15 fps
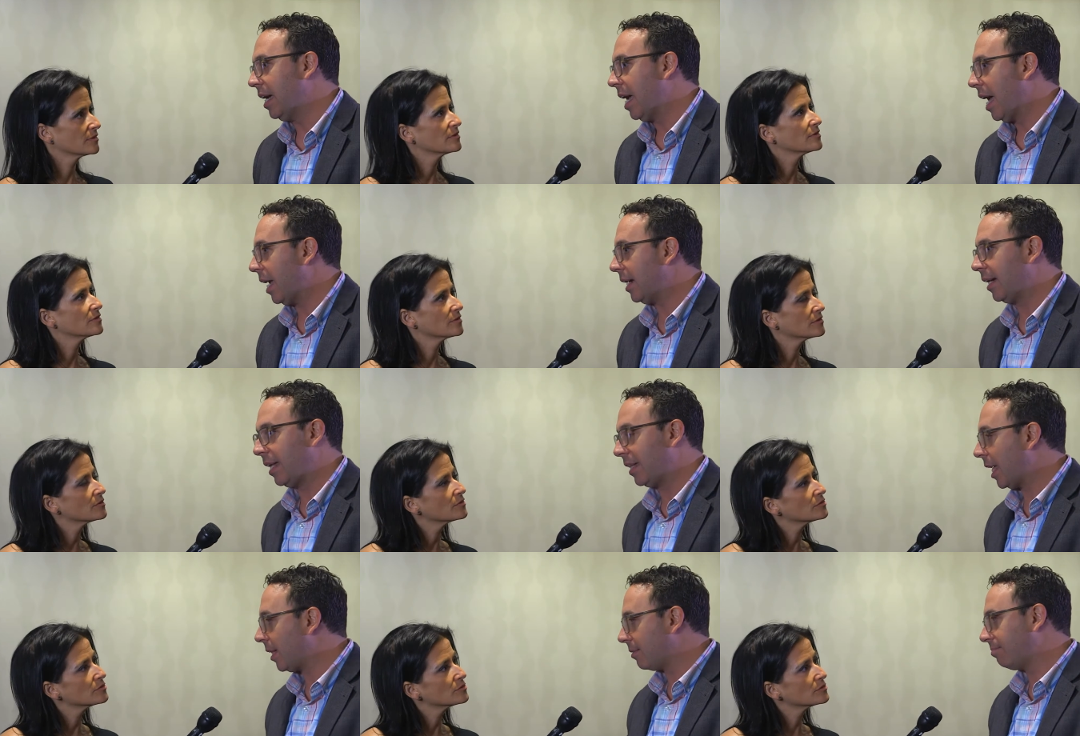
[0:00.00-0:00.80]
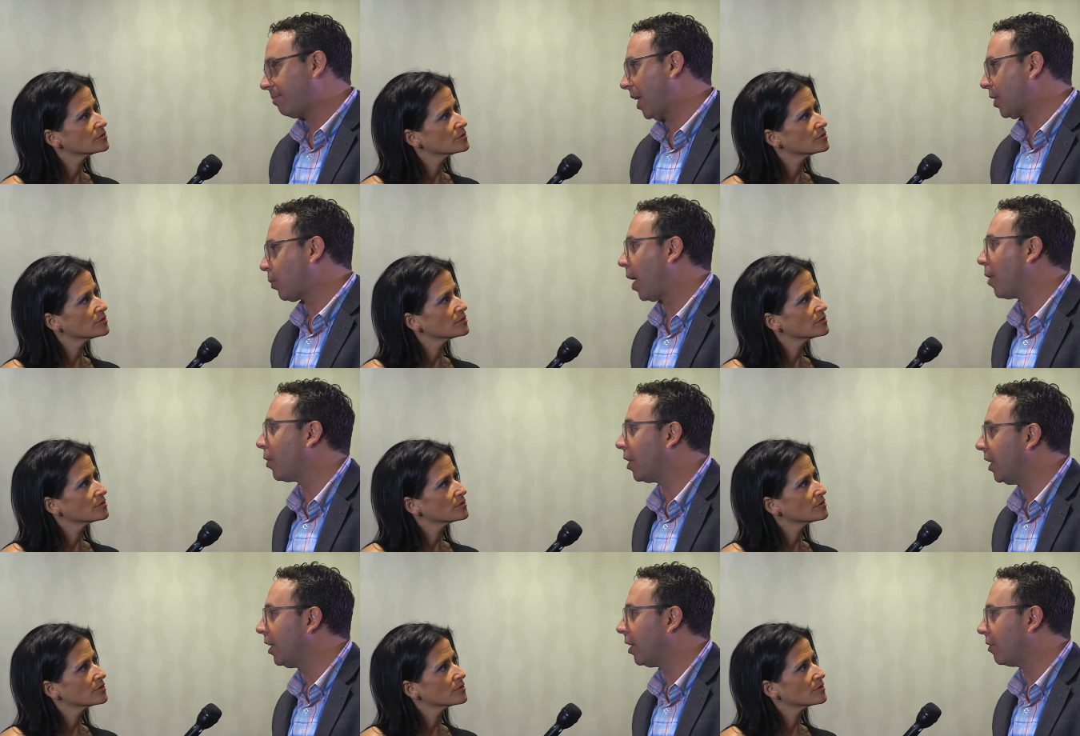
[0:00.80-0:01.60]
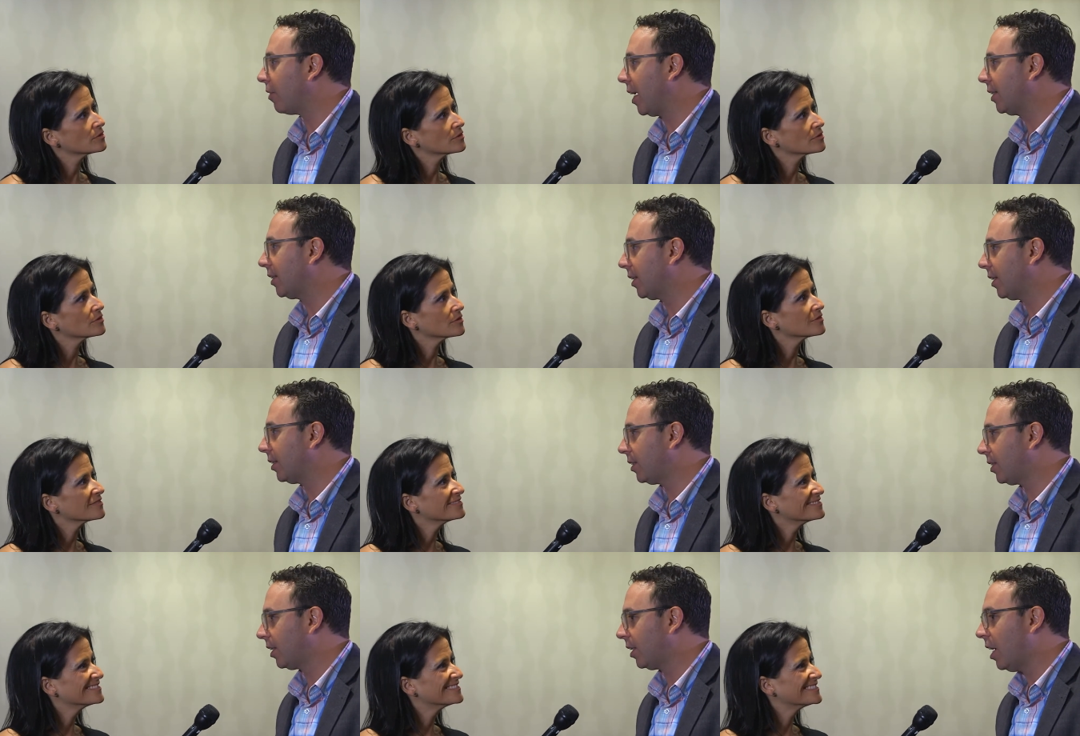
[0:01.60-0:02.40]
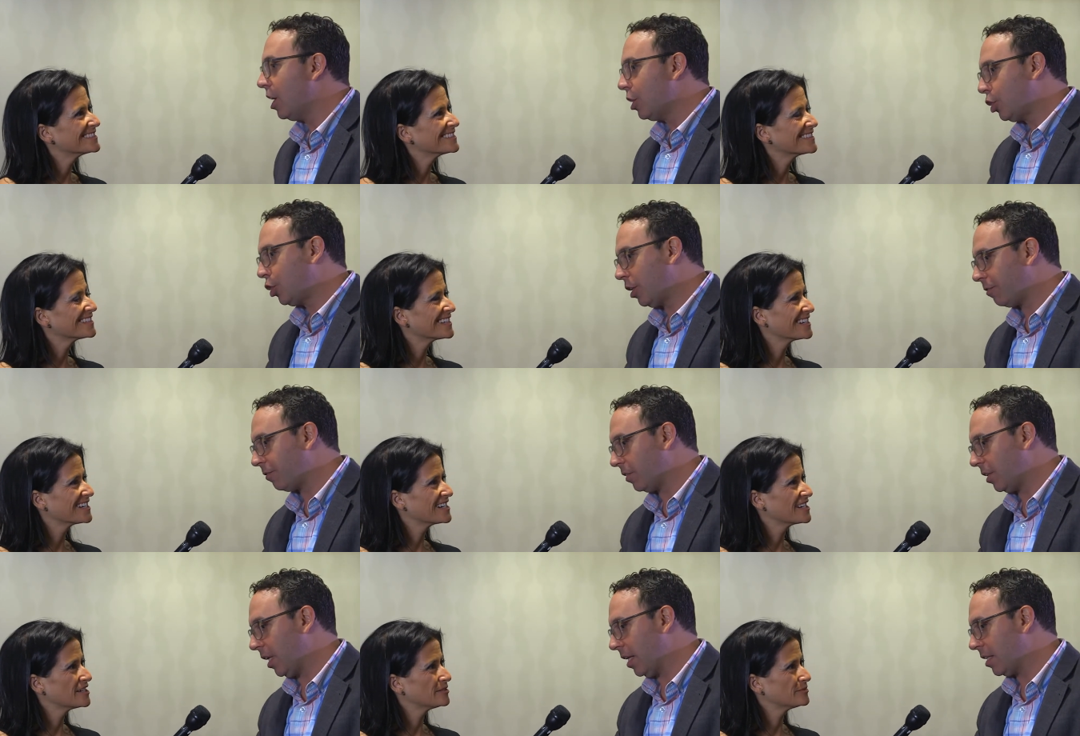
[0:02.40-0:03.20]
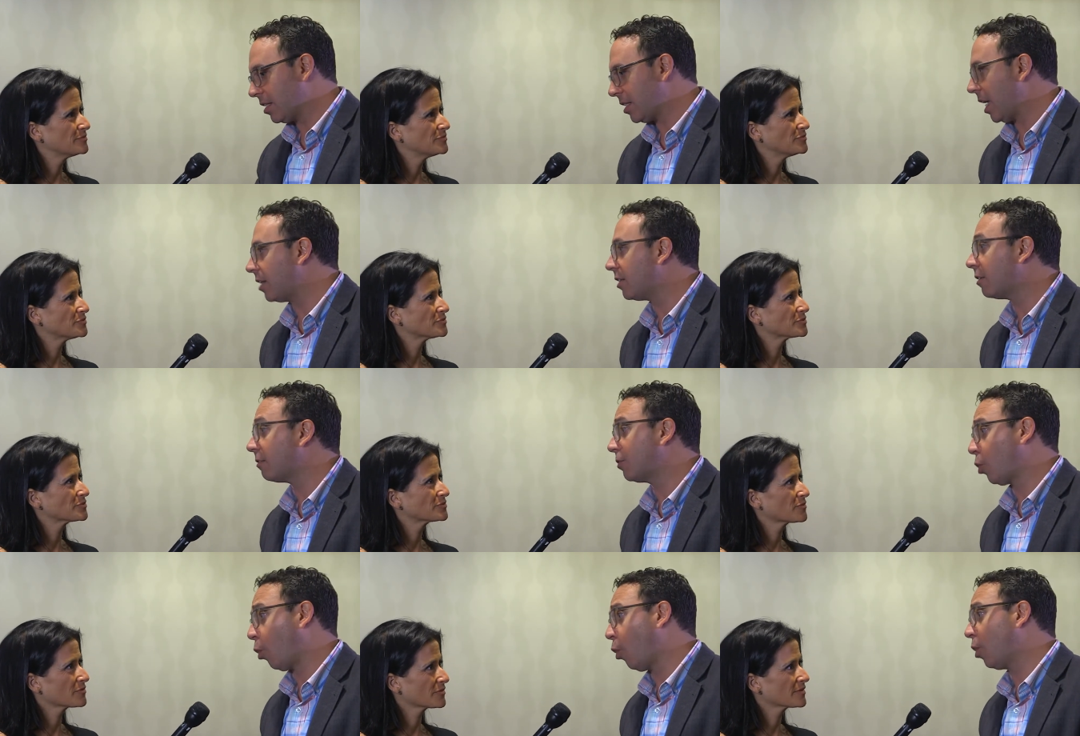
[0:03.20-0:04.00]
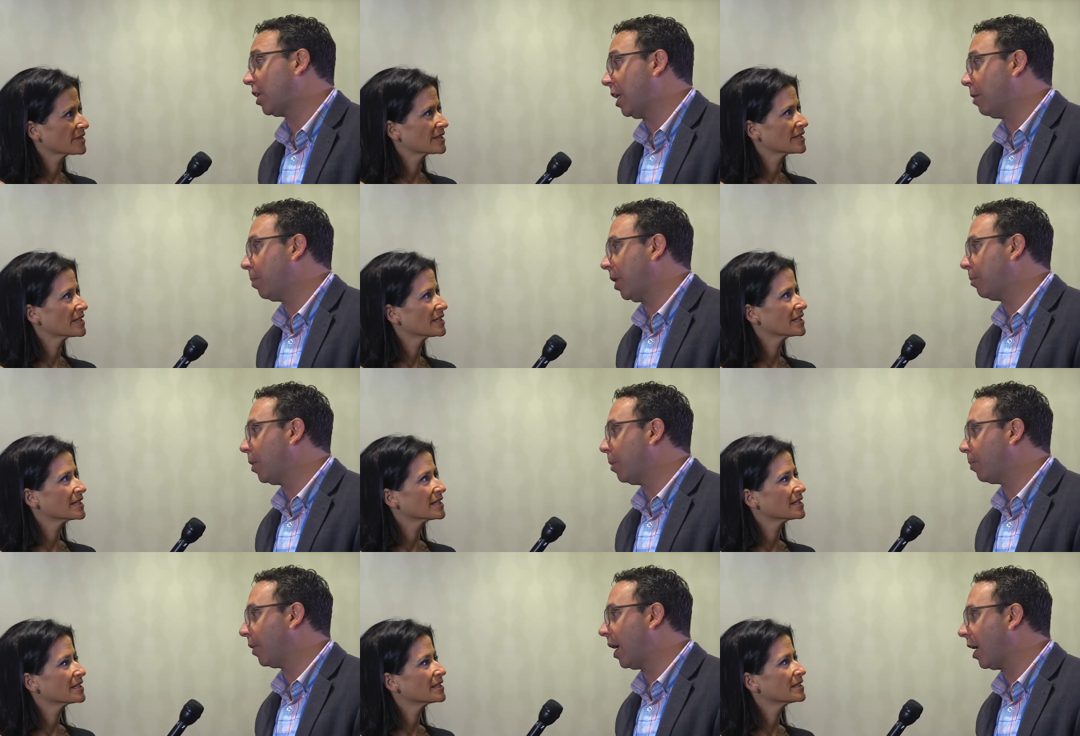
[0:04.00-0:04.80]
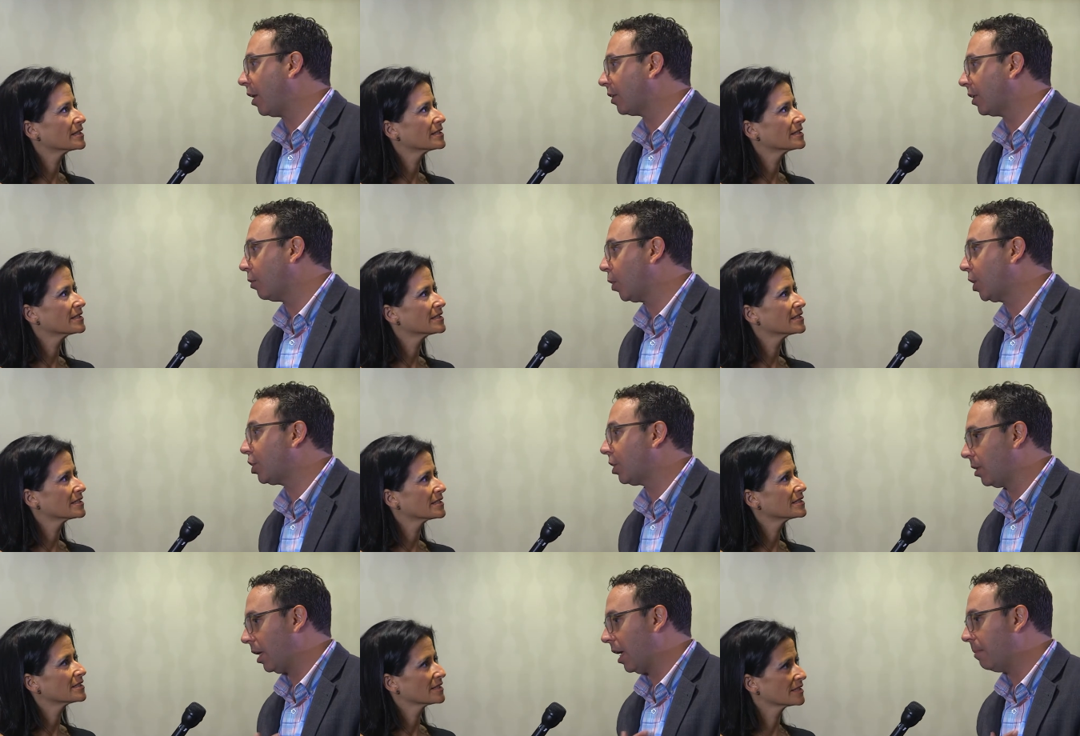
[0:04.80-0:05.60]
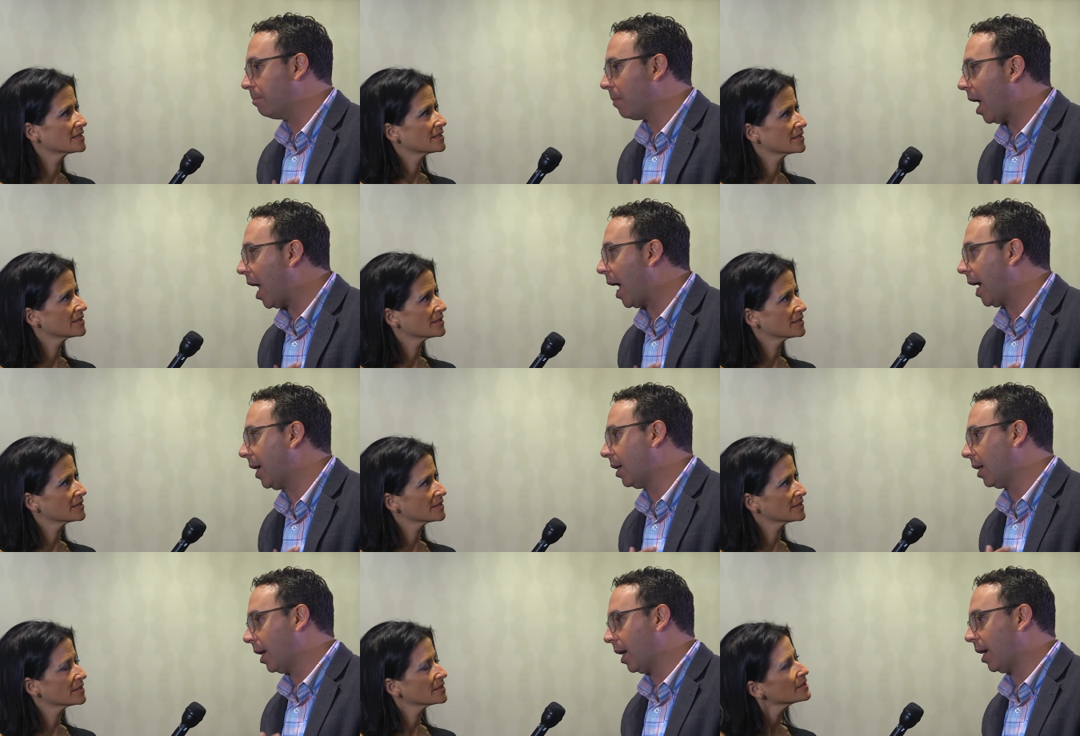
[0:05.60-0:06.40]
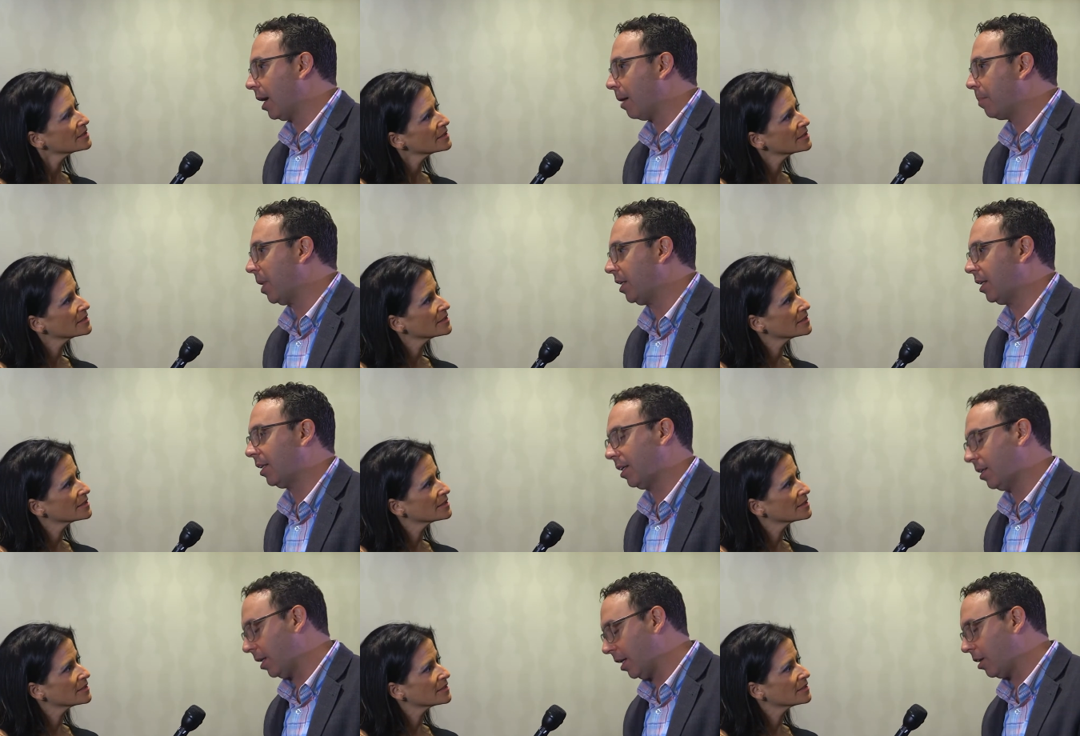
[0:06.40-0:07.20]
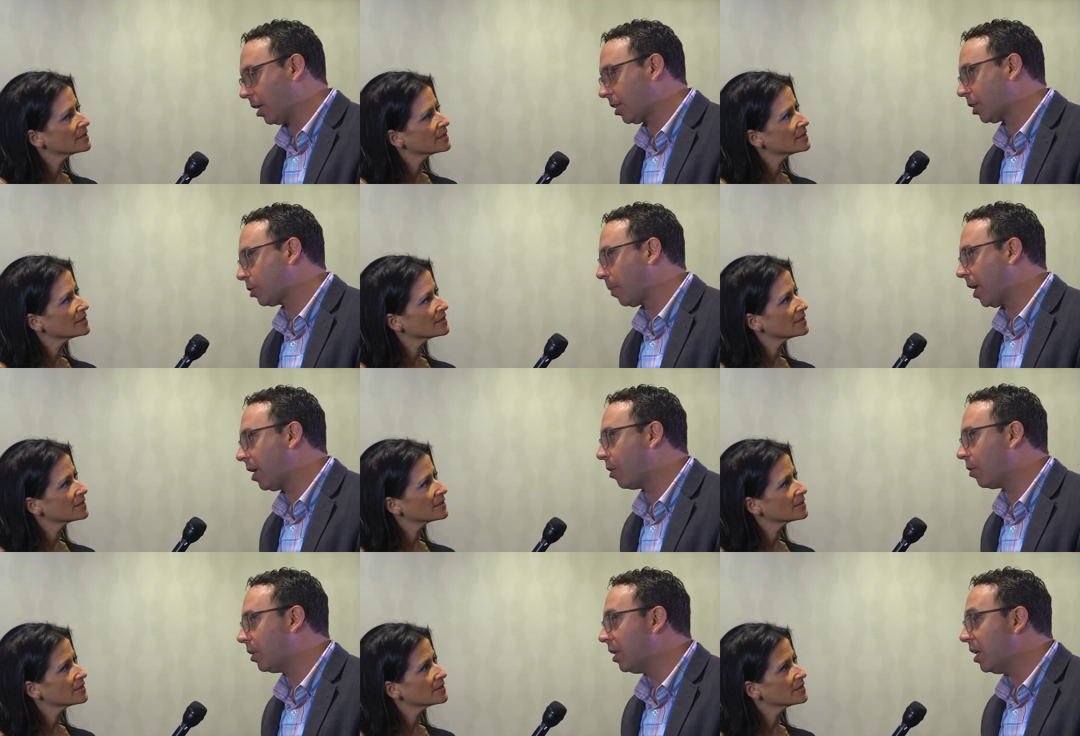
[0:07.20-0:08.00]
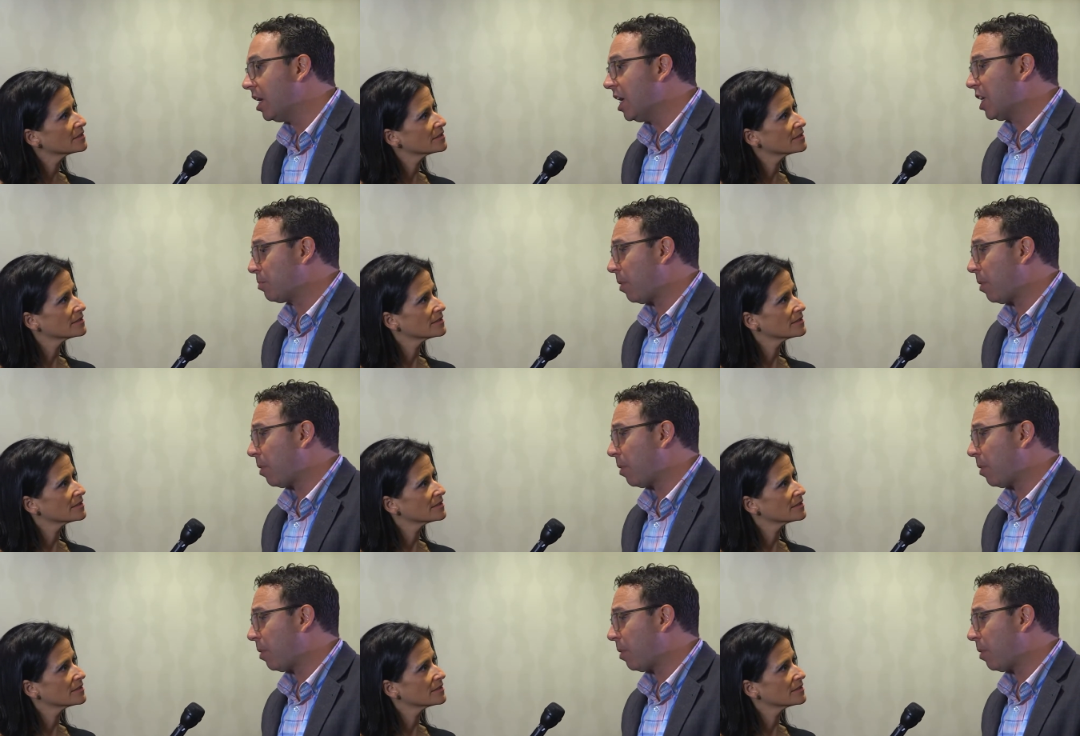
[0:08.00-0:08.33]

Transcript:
Speaker 1: and, and that, that's why we're here, right? To, to shift the incentive toward keeping people healthy, which in, in my uh, opinion, and, and, not just my own, is